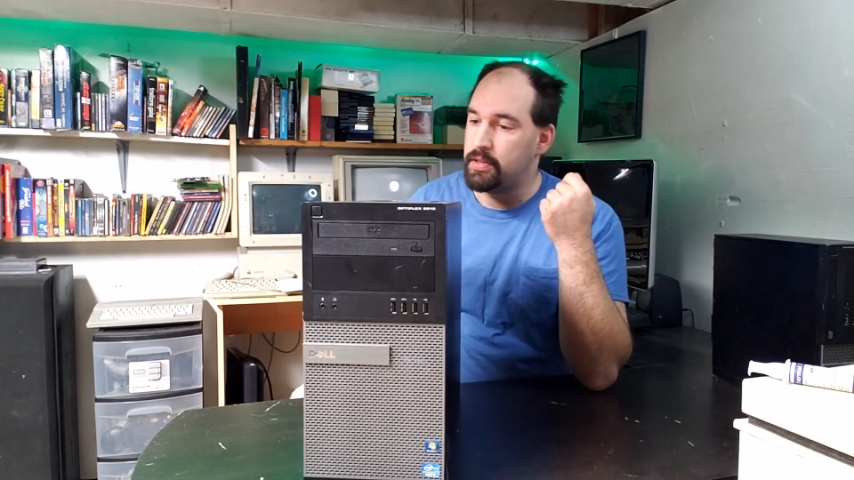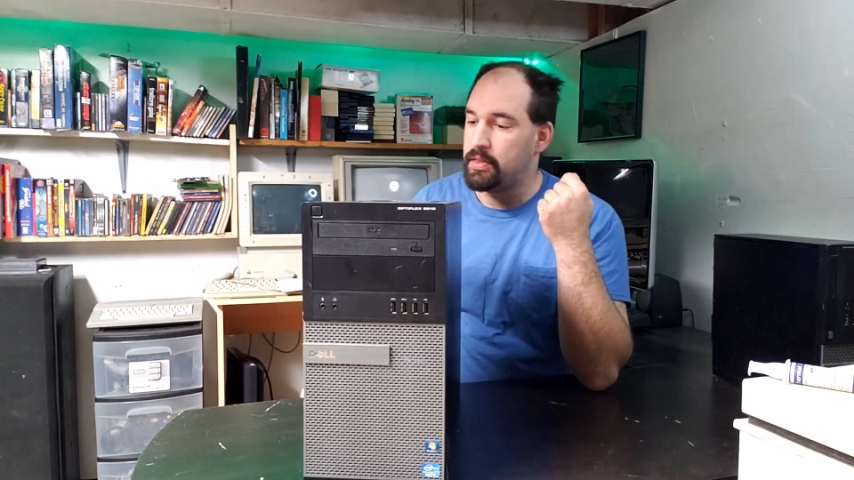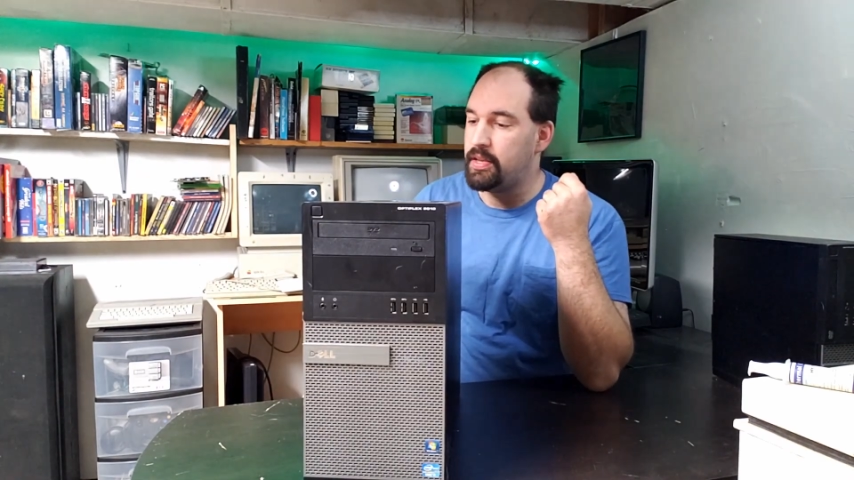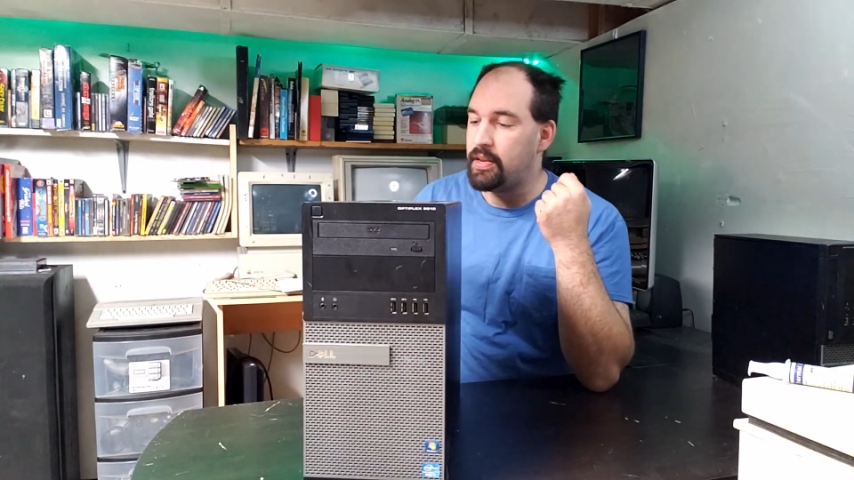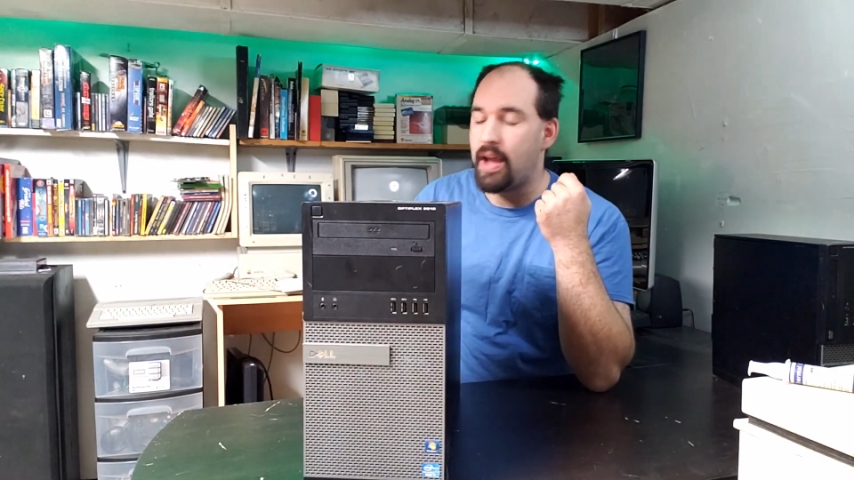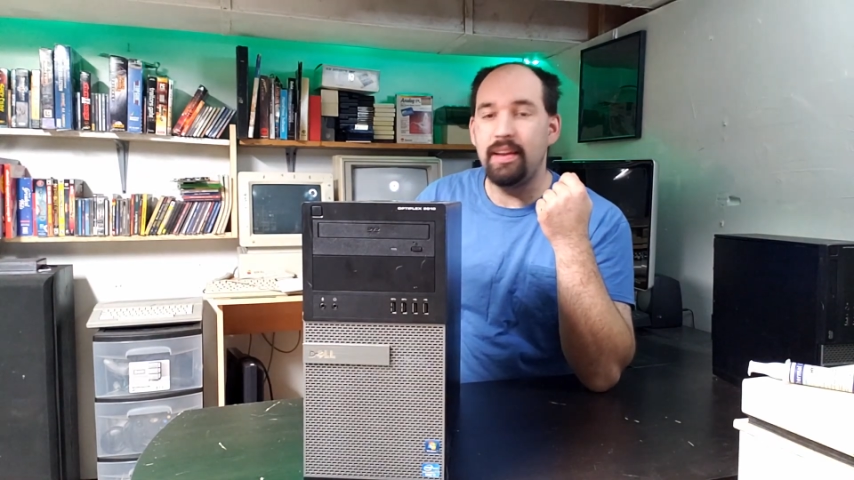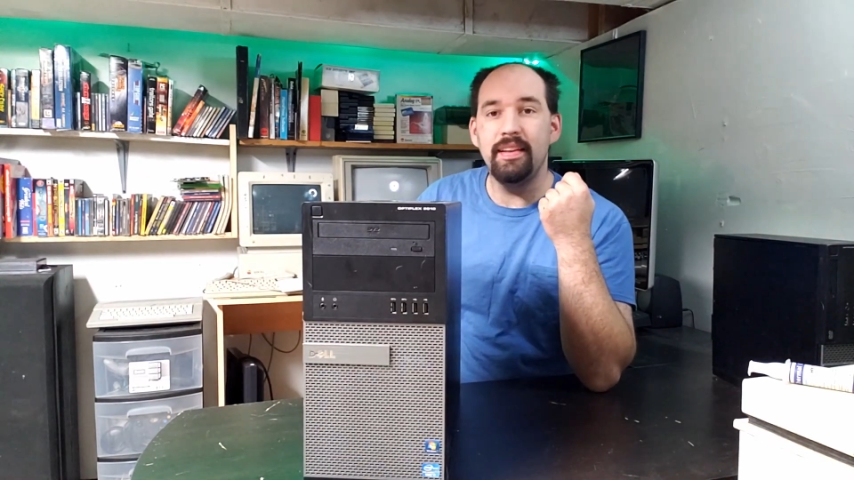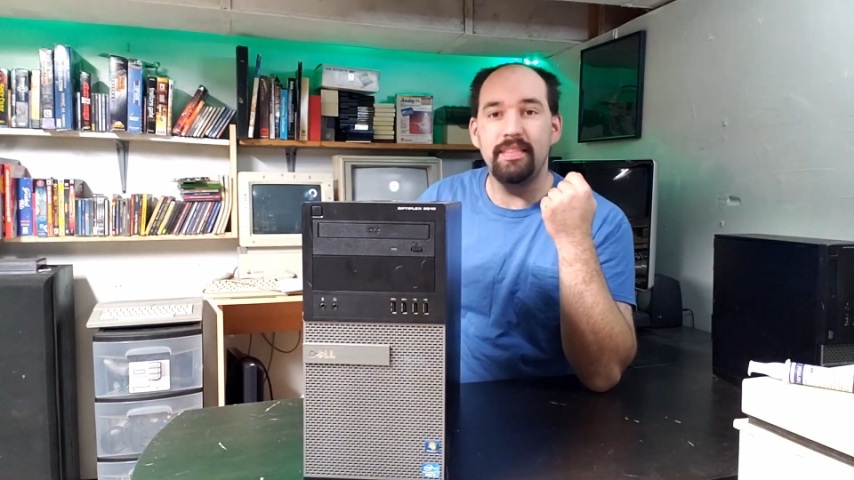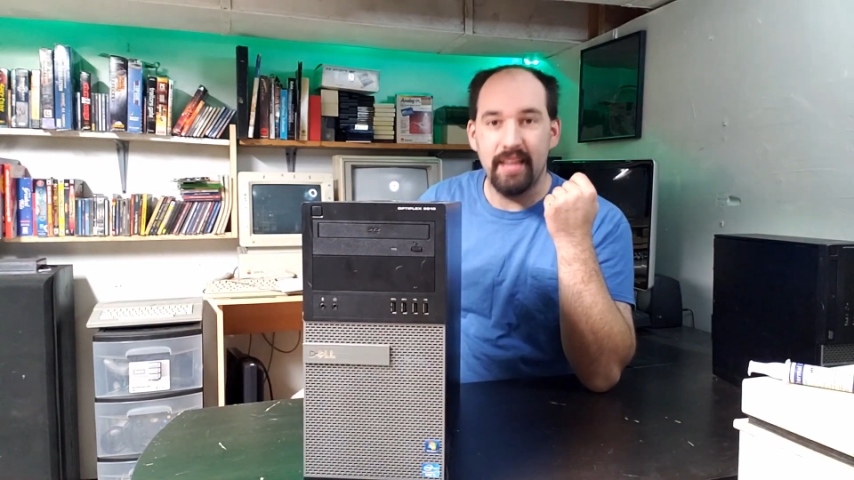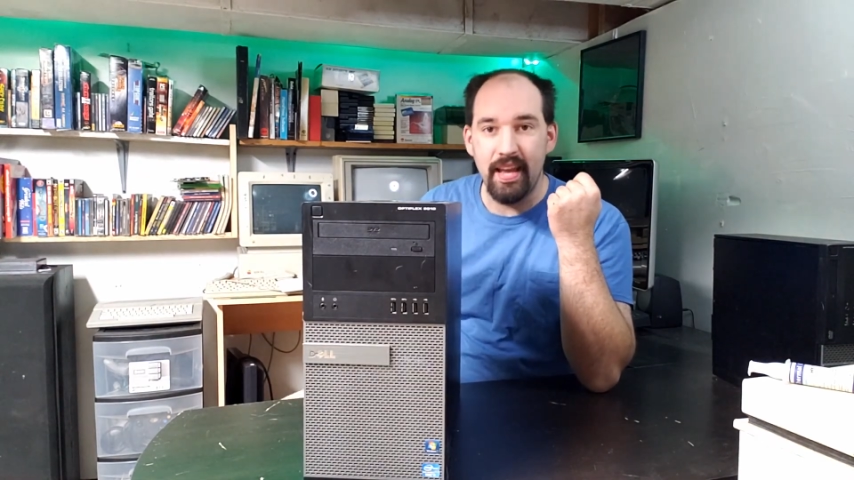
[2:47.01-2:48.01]
the
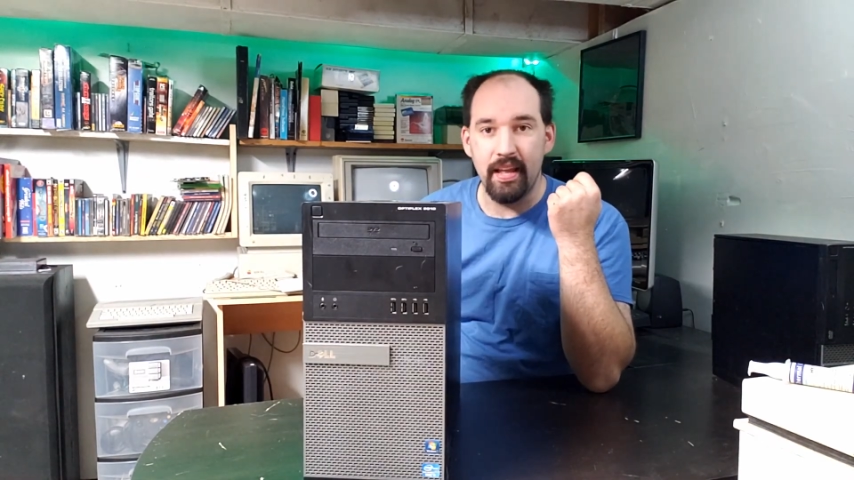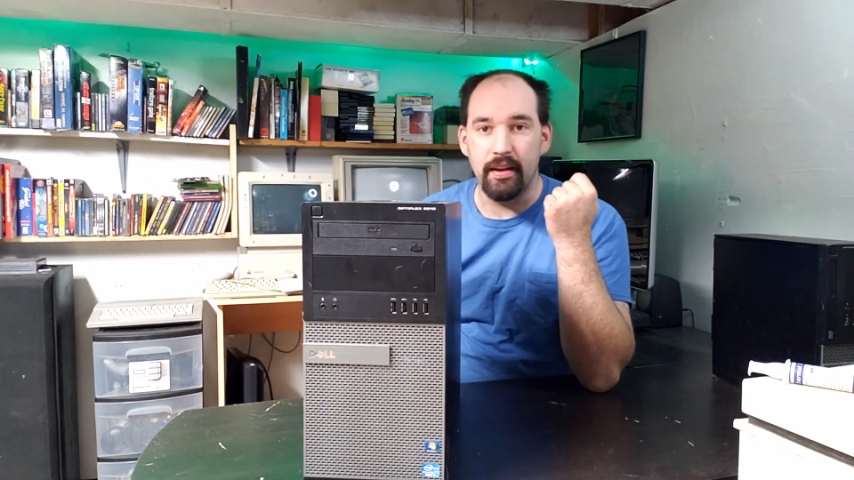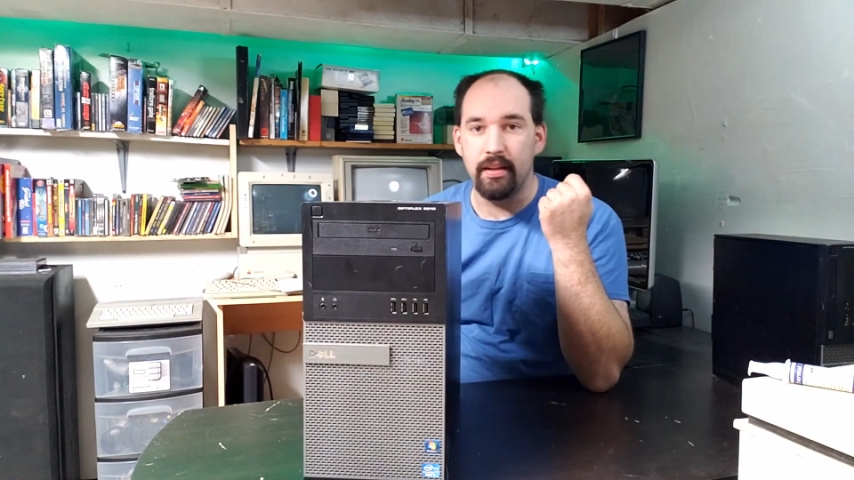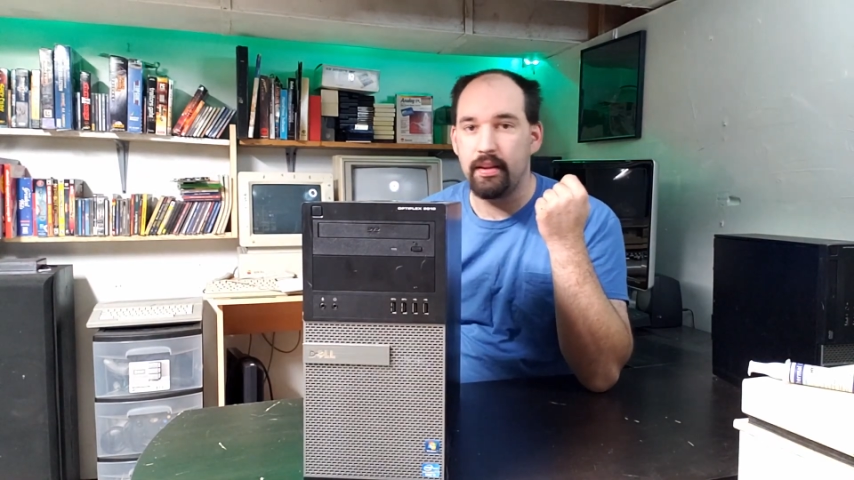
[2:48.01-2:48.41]
9010.